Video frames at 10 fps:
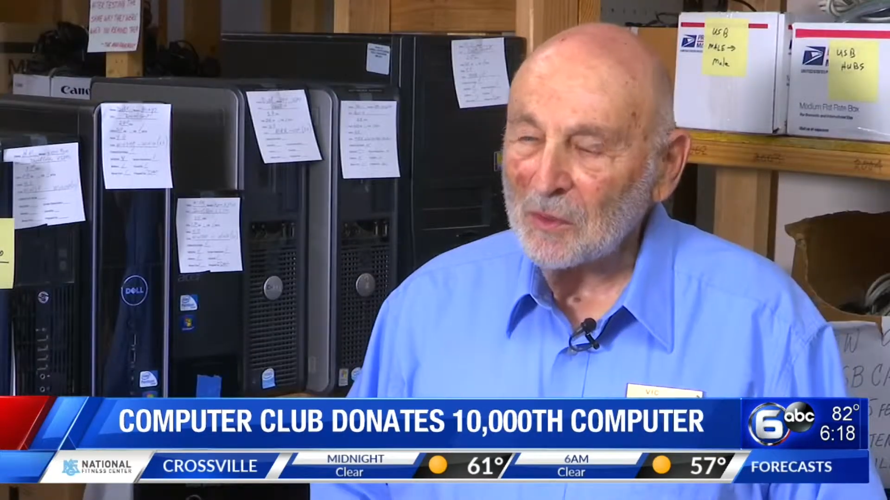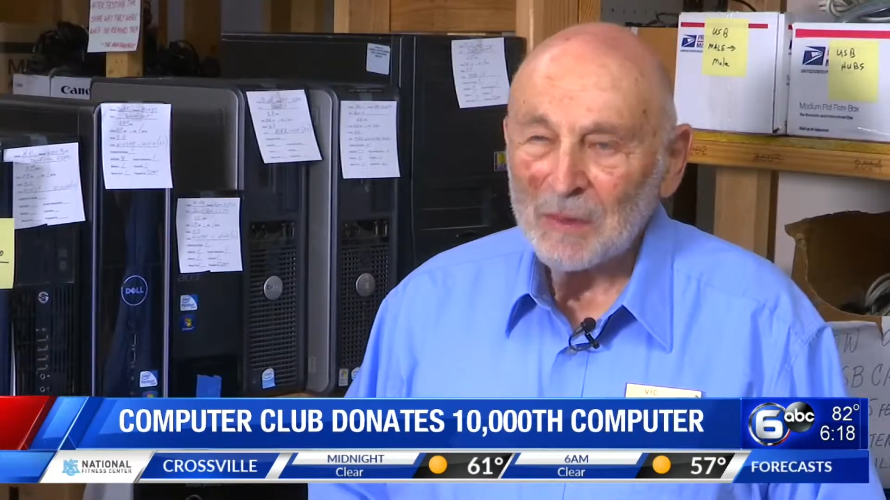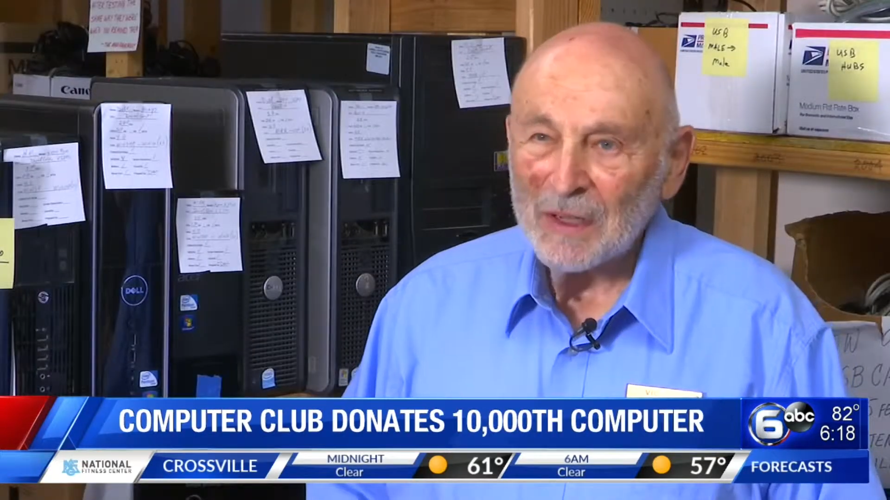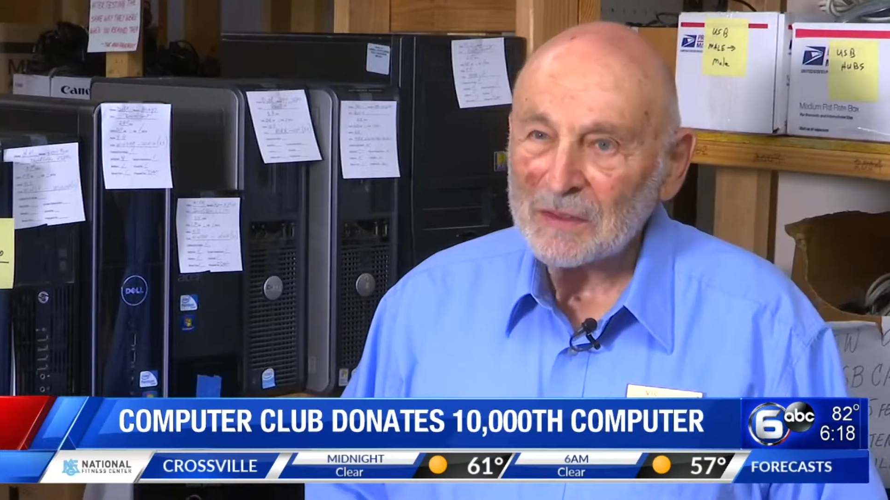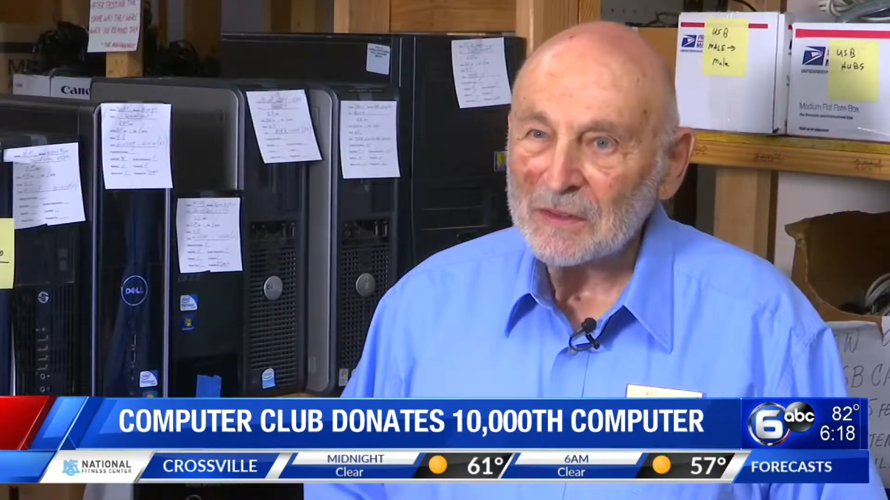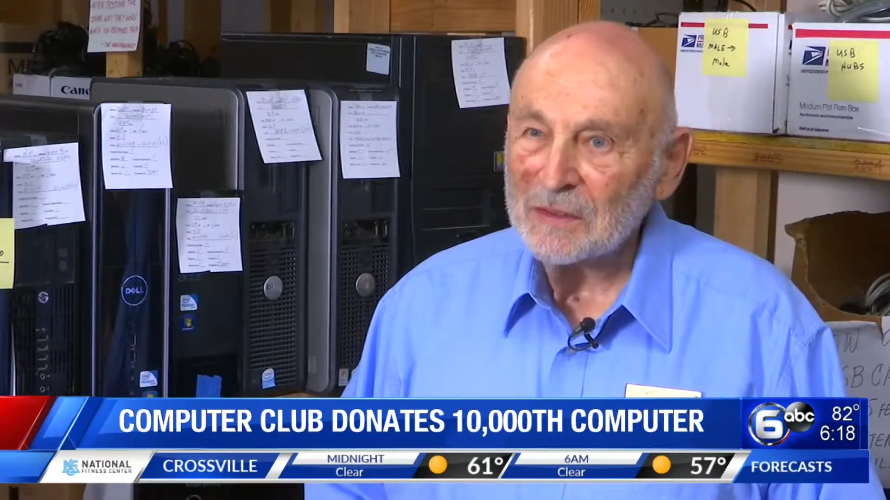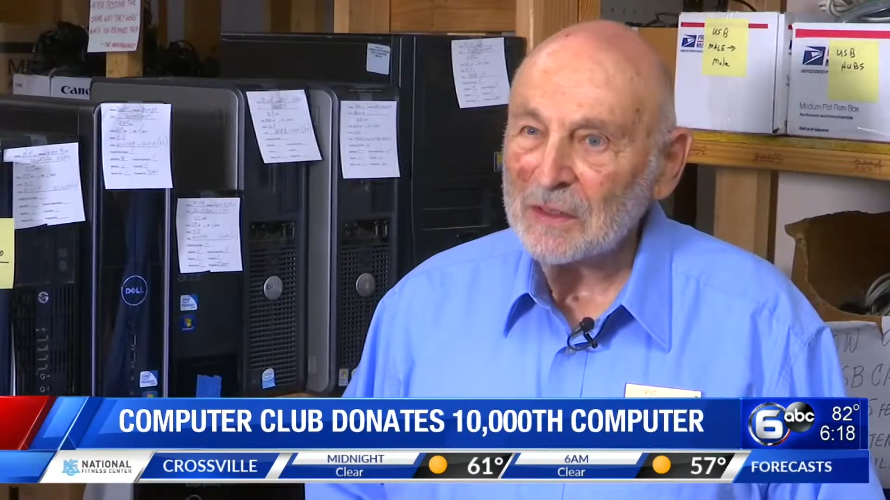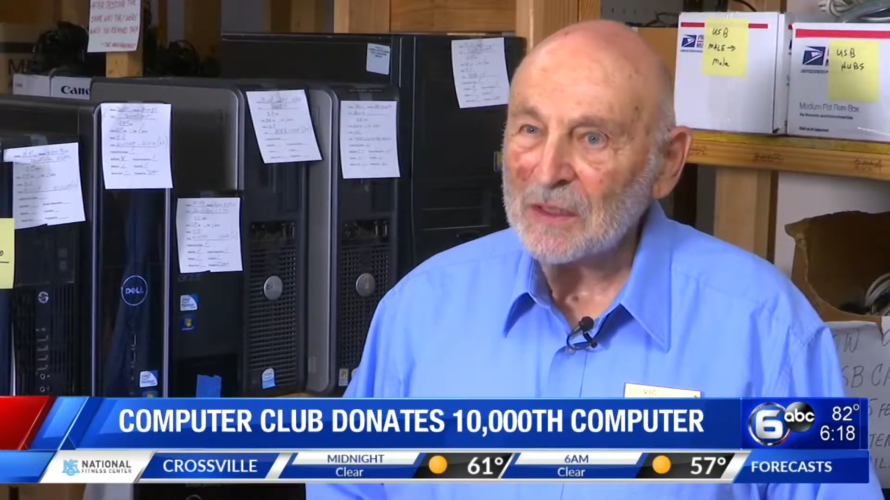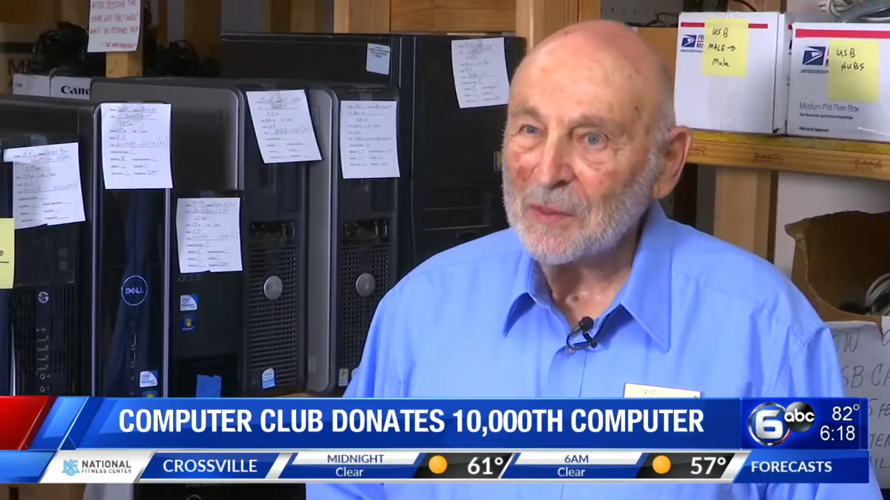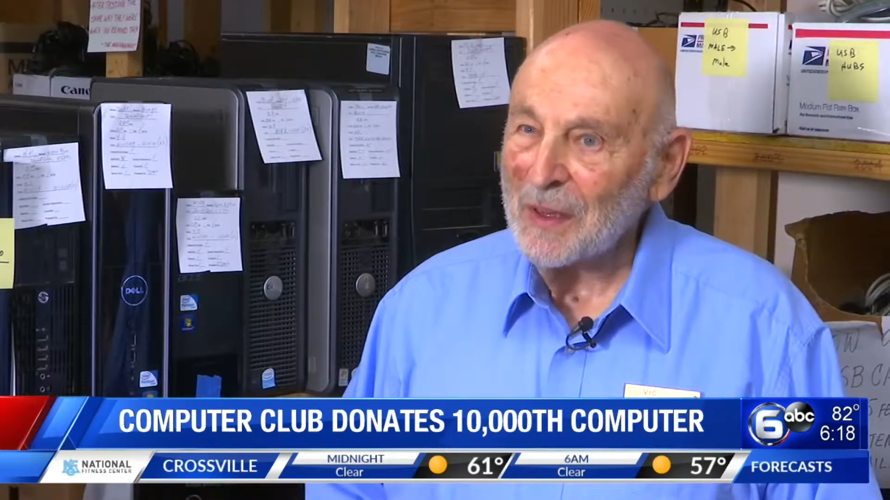about that
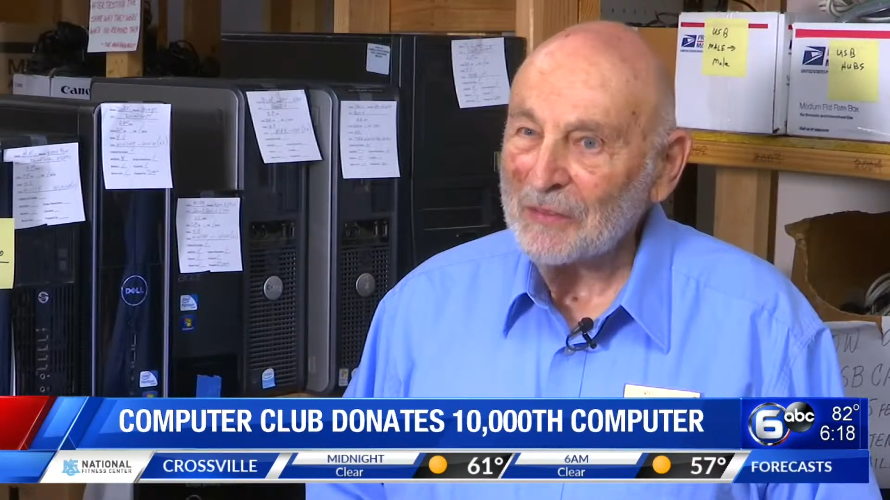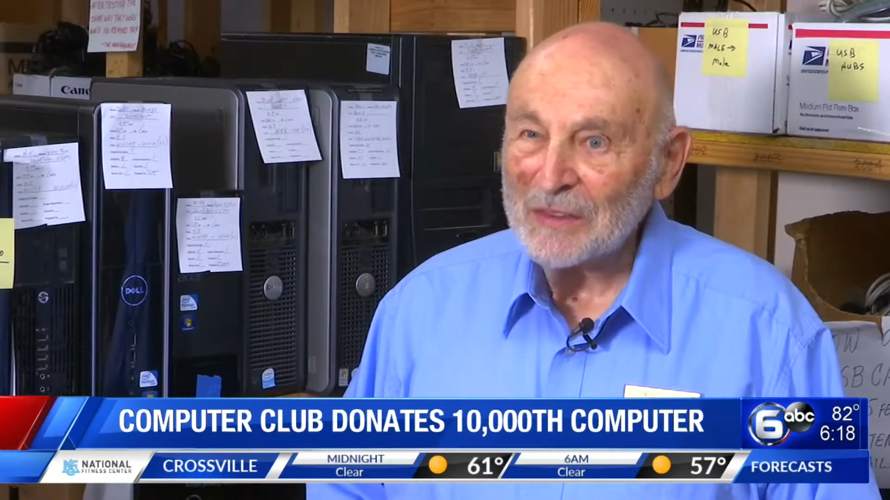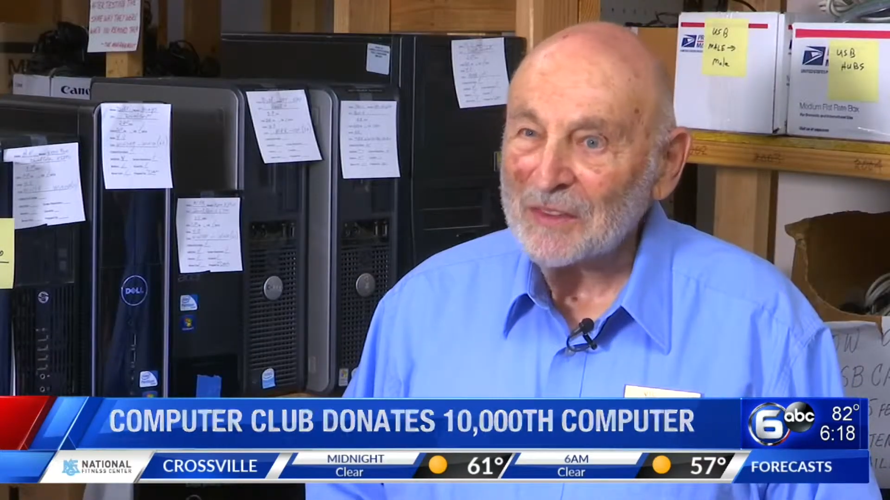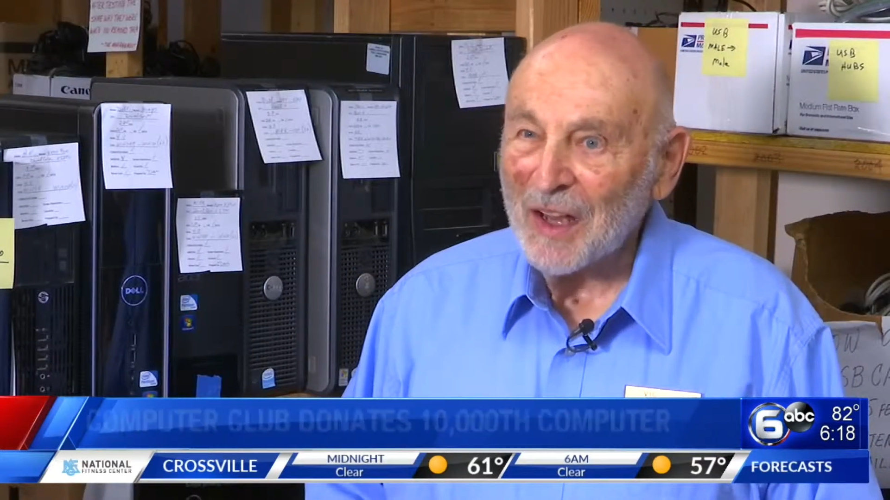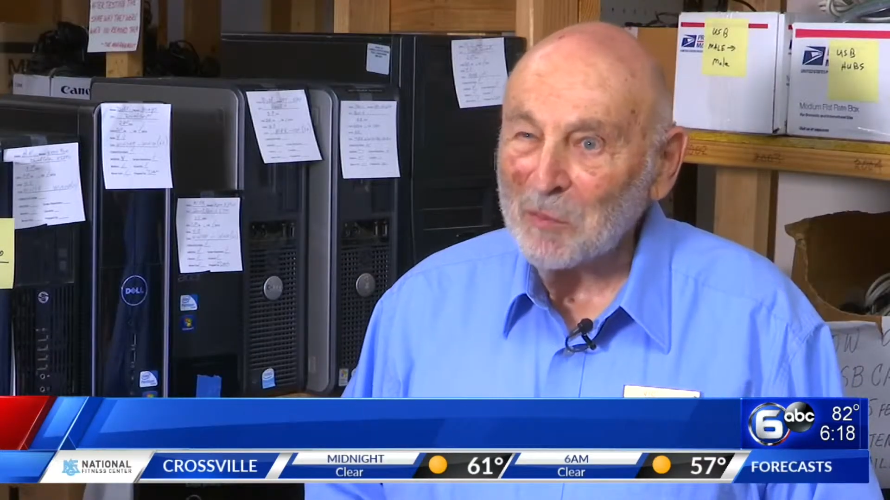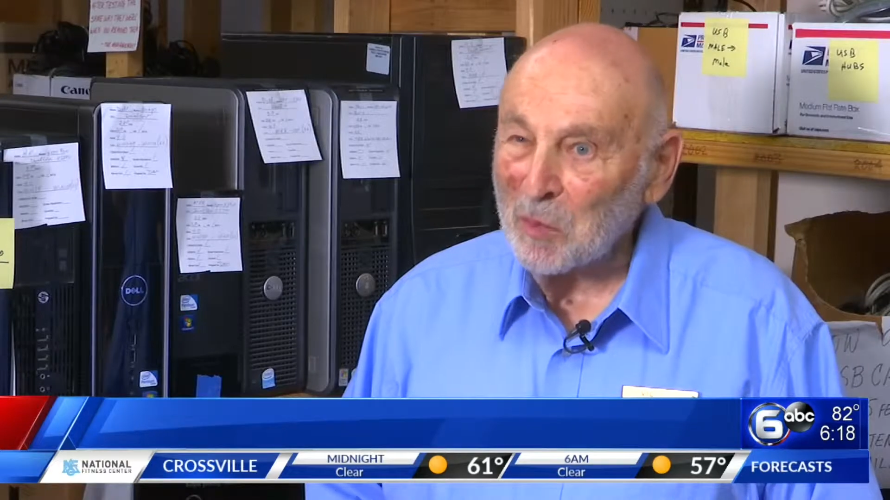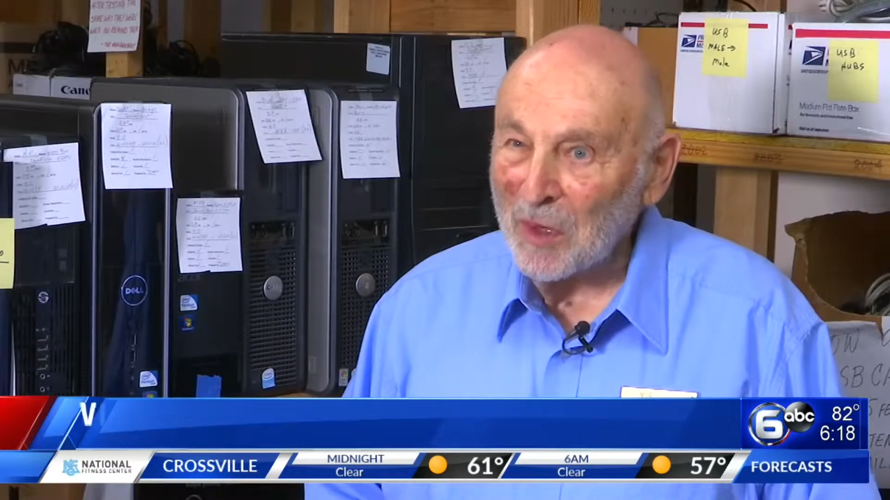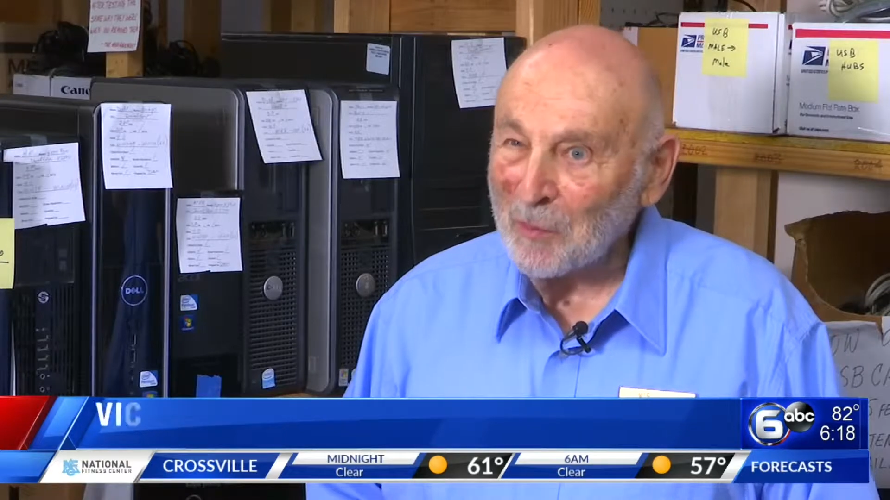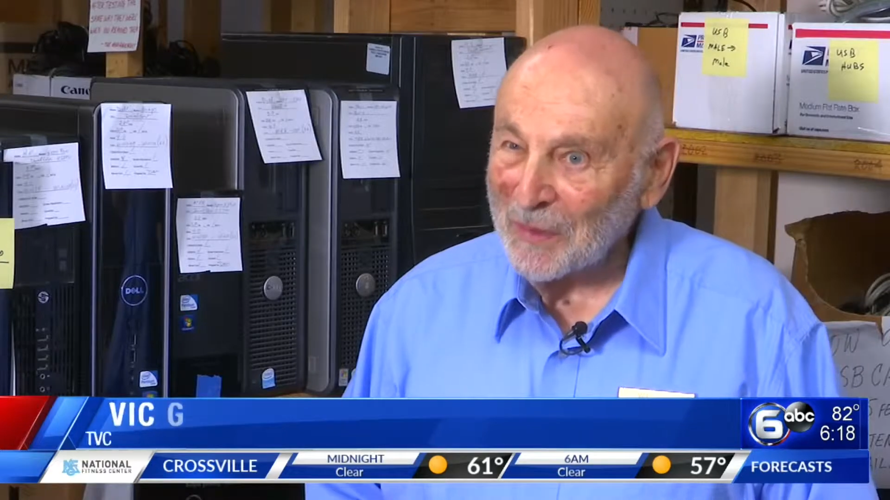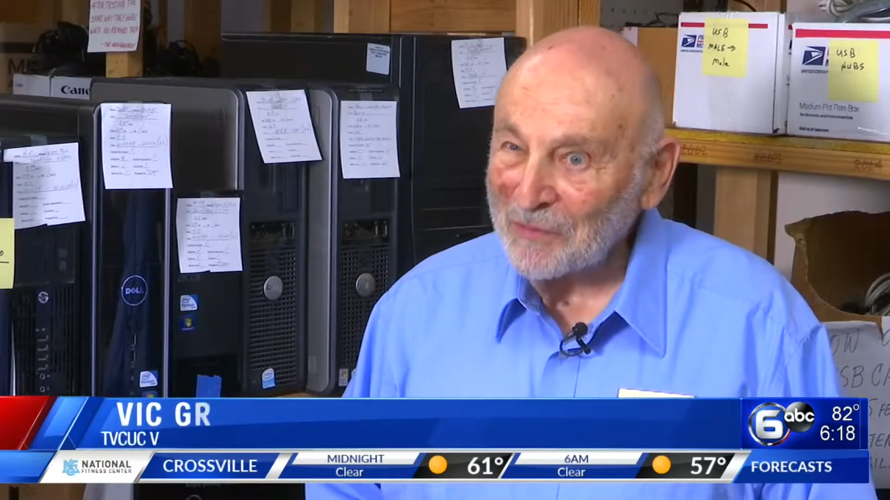didn't even have inside
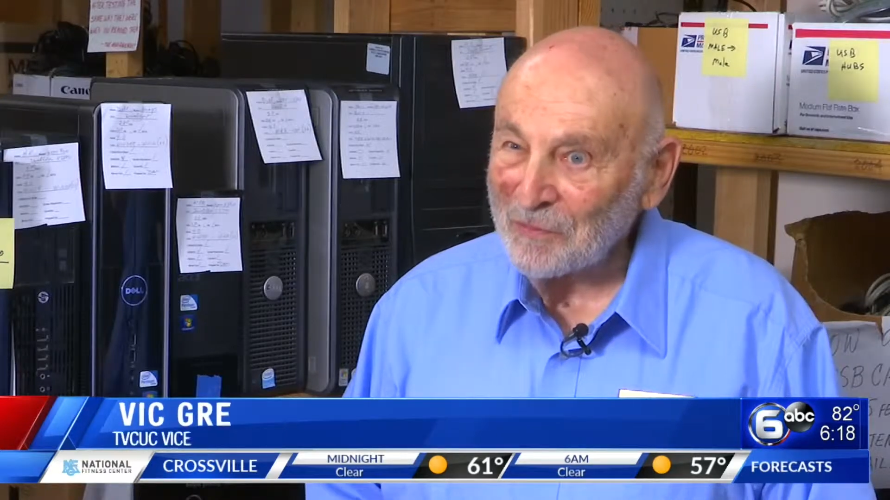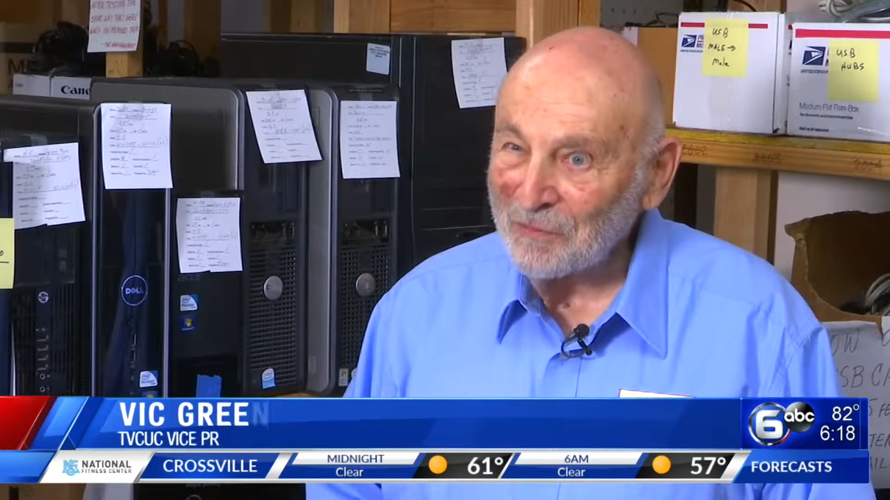plumbing